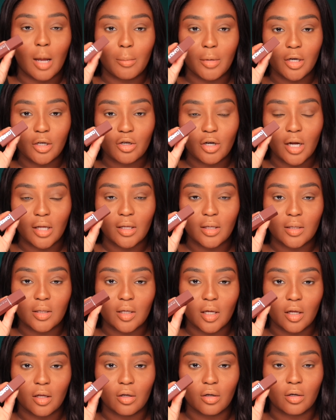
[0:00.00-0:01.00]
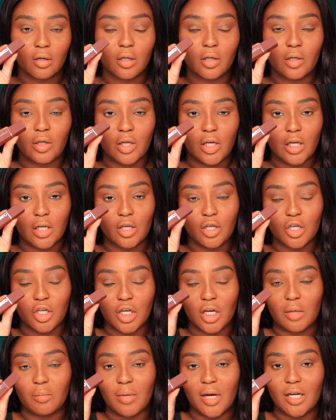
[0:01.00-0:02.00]
I'm gonna try this other Clinique
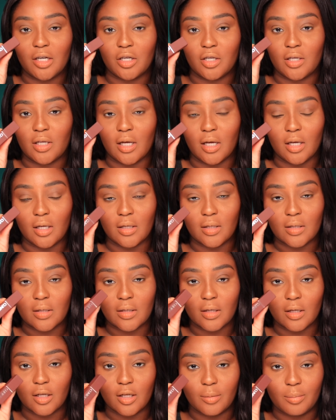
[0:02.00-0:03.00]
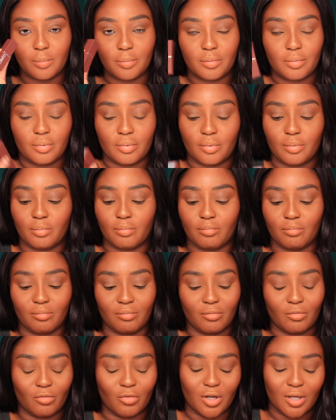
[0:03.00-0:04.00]
Shade Match Science lip,
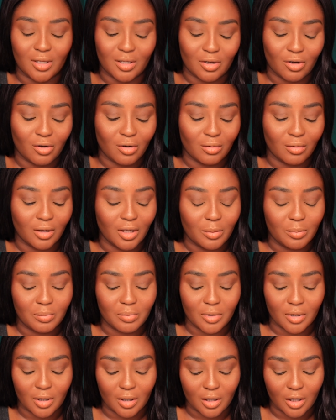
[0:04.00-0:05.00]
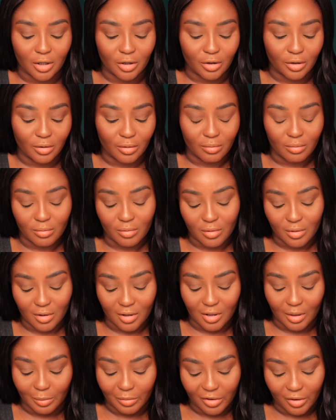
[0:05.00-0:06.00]
what is it called? Lip color
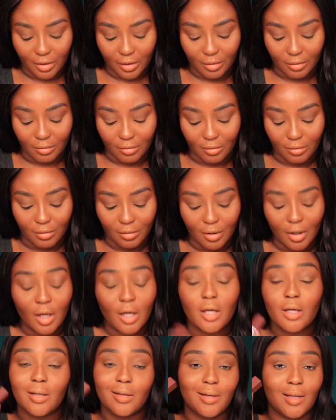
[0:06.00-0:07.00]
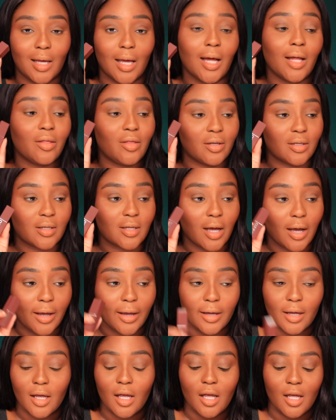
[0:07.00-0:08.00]
something. Yeah, this
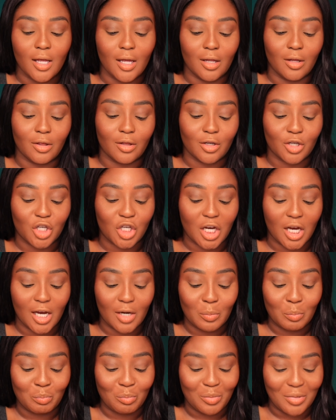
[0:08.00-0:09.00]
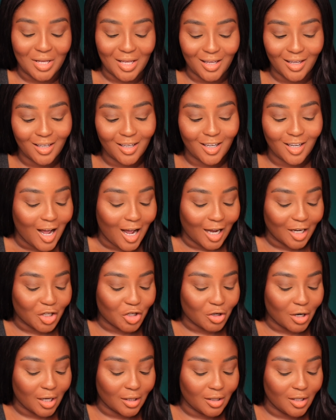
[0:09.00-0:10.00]
guy in the shade Mink. I
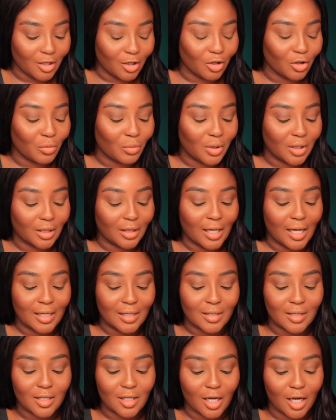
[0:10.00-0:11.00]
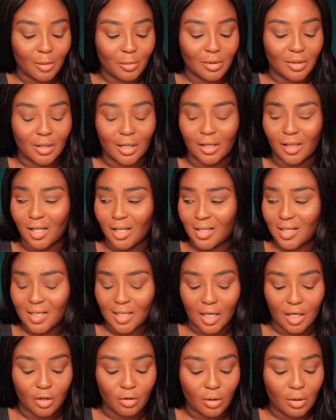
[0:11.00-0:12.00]
tried the other one last time and I think
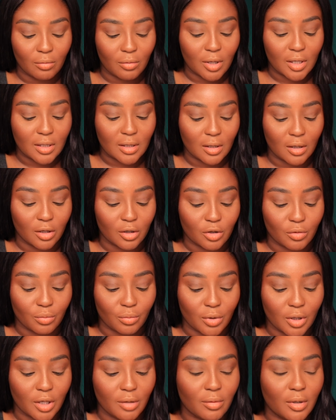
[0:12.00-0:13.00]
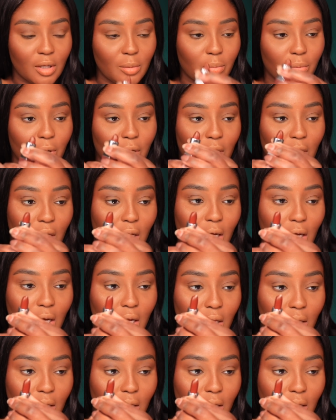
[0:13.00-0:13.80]
Tender it was, and it looked really pretty.